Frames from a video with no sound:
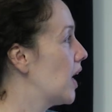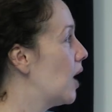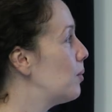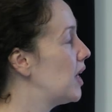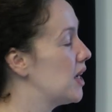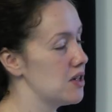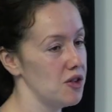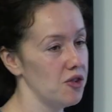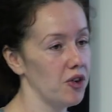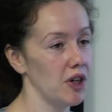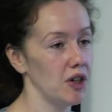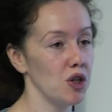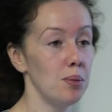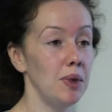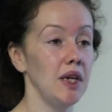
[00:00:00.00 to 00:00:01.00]
can we actually
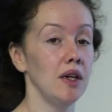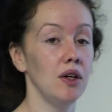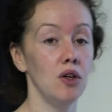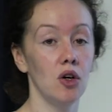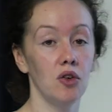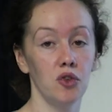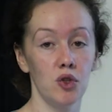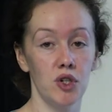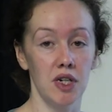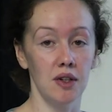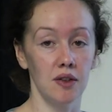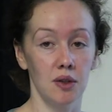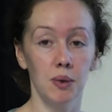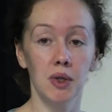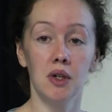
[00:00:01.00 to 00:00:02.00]
find completely novel
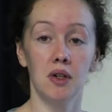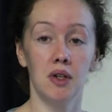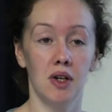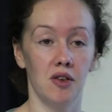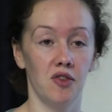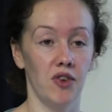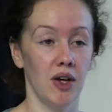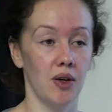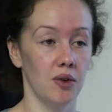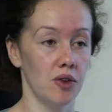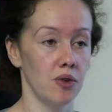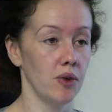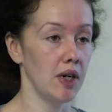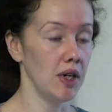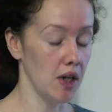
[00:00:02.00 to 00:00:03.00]
genes that we couldn't have found
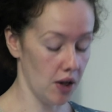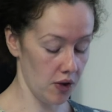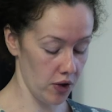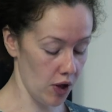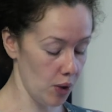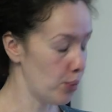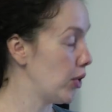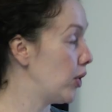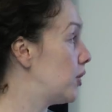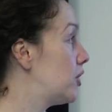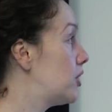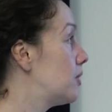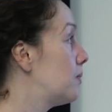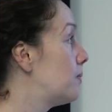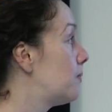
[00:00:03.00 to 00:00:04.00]
through any other
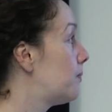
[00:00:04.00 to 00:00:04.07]
approach?